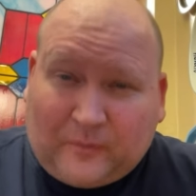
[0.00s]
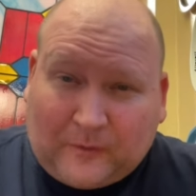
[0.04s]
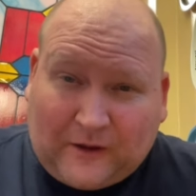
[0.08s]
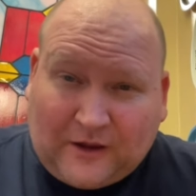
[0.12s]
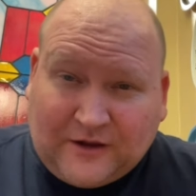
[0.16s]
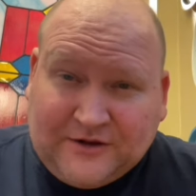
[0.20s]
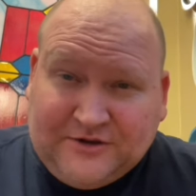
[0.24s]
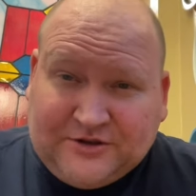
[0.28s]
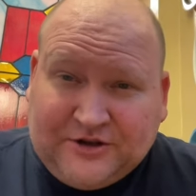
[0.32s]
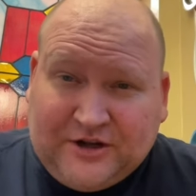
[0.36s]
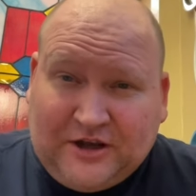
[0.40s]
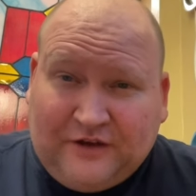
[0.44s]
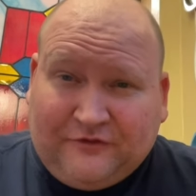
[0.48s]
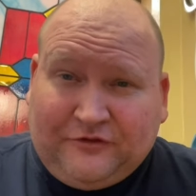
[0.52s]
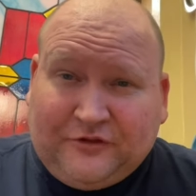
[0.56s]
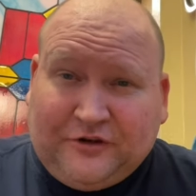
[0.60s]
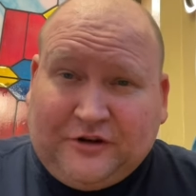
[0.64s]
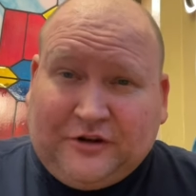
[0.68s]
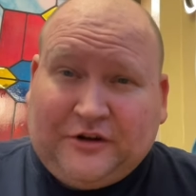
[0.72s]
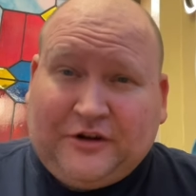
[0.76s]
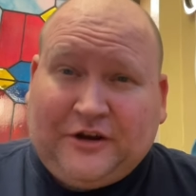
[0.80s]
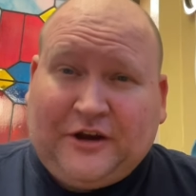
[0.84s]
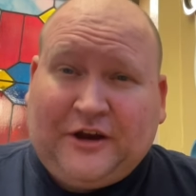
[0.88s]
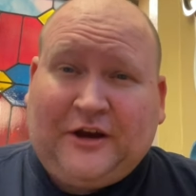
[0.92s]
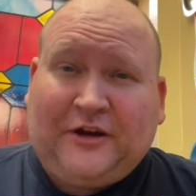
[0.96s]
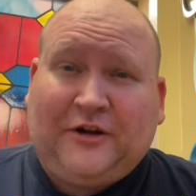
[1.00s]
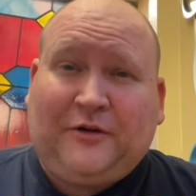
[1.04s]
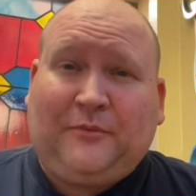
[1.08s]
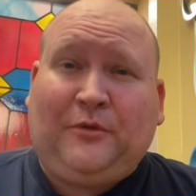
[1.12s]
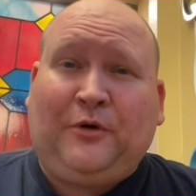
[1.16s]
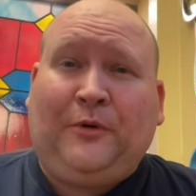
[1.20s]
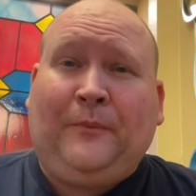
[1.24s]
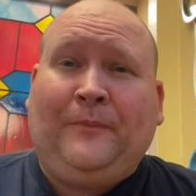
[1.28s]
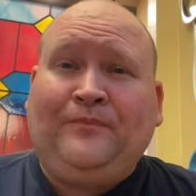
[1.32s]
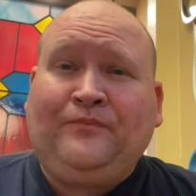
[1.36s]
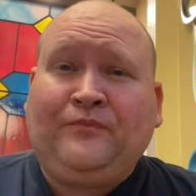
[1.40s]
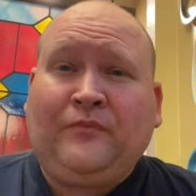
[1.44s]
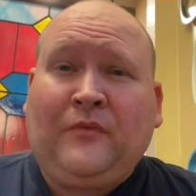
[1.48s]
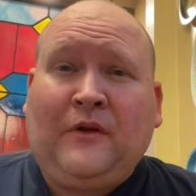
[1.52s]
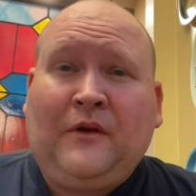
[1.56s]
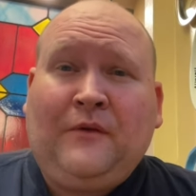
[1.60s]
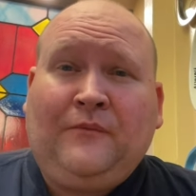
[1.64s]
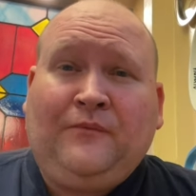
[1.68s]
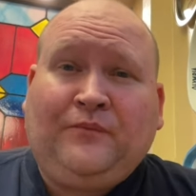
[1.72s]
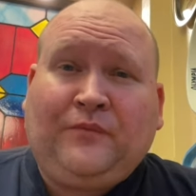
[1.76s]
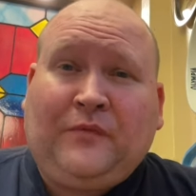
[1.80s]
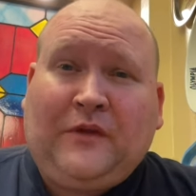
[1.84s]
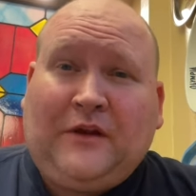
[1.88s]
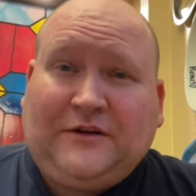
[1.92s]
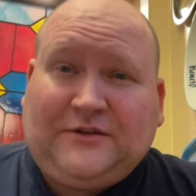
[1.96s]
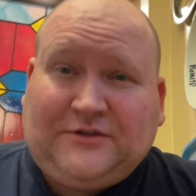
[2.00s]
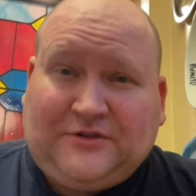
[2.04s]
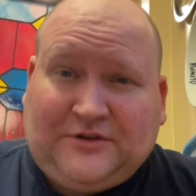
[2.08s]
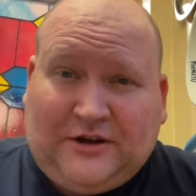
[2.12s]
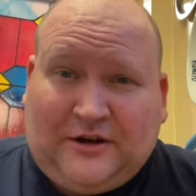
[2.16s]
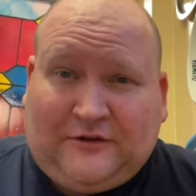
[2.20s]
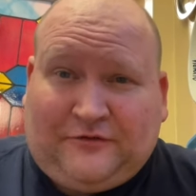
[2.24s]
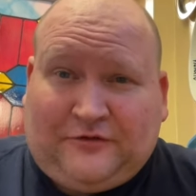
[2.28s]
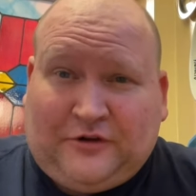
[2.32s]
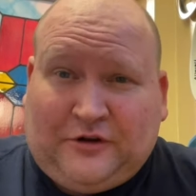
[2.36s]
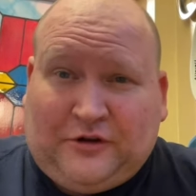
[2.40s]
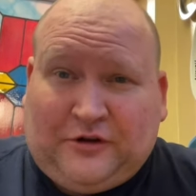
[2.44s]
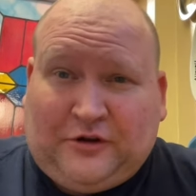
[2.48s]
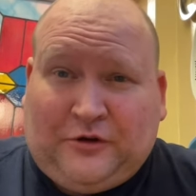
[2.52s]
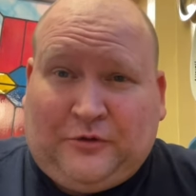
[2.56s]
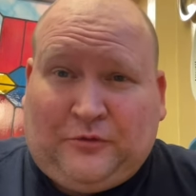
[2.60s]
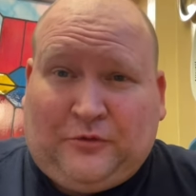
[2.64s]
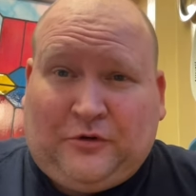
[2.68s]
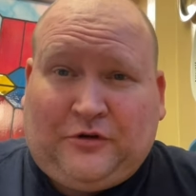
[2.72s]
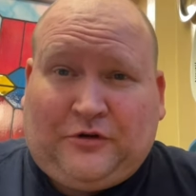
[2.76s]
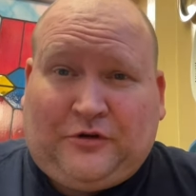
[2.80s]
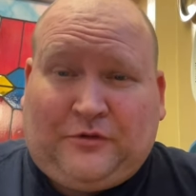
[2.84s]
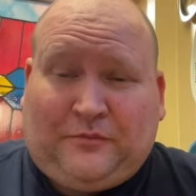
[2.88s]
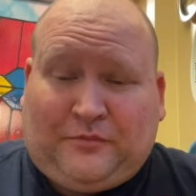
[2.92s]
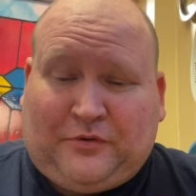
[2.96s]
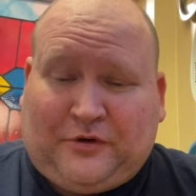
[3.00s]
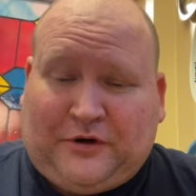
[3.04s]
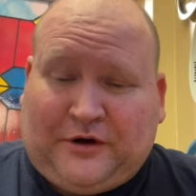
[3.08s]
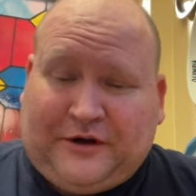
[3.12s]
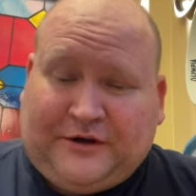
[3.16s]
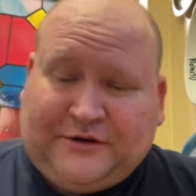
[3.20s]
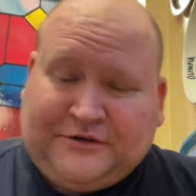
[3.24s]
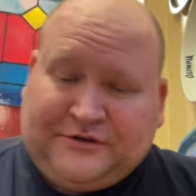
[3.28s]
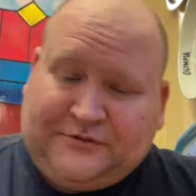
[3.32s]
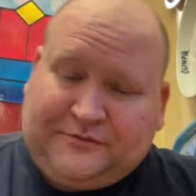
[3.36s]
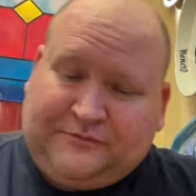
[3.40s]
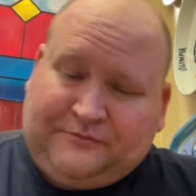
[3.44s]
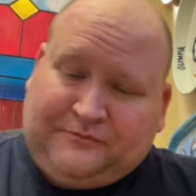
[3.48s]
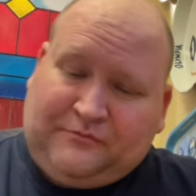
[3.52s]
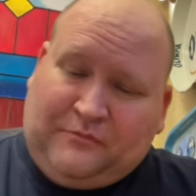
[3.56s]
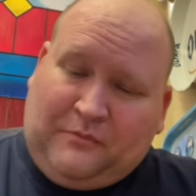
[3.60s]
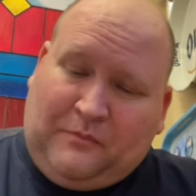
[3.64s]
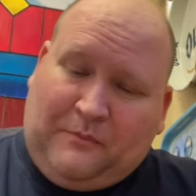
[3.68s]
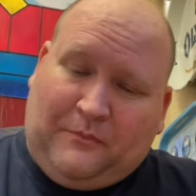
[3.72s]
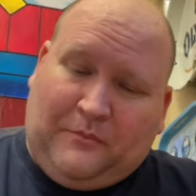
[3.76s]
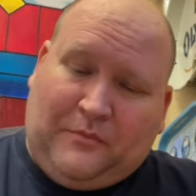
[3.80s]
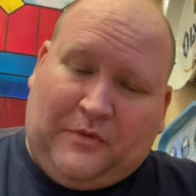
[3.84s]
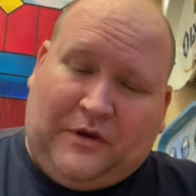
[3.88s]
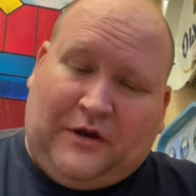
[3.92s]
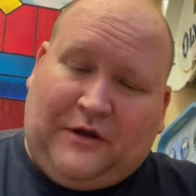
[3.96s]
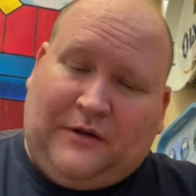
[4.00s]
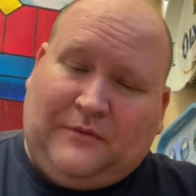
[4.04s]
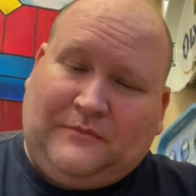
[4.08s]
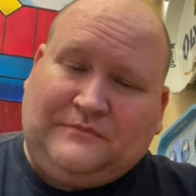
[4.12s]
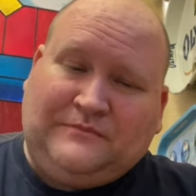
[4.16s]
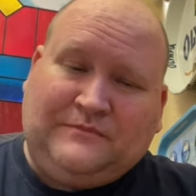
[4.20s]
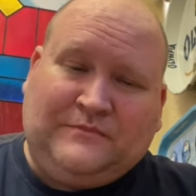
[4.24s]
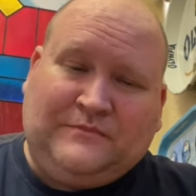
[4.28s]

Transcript: it's definitely edible. It's definitely worth the price, but